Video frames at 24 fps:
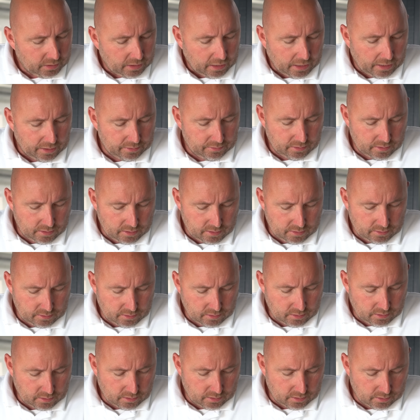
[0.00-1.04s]
And then
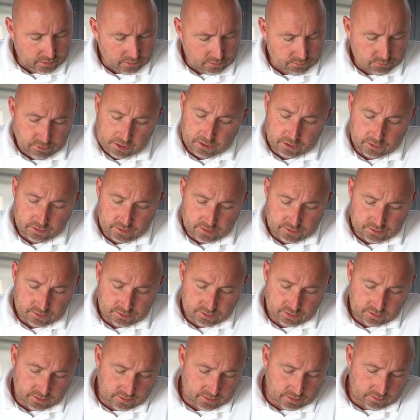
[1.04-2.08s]
Renault and
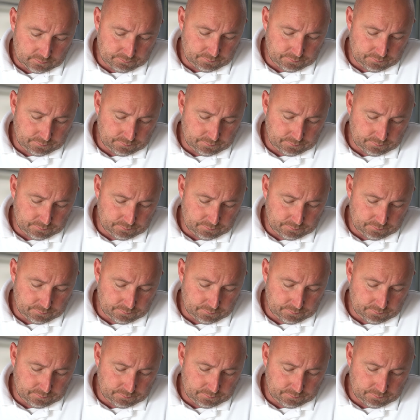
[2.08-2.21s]
Seat,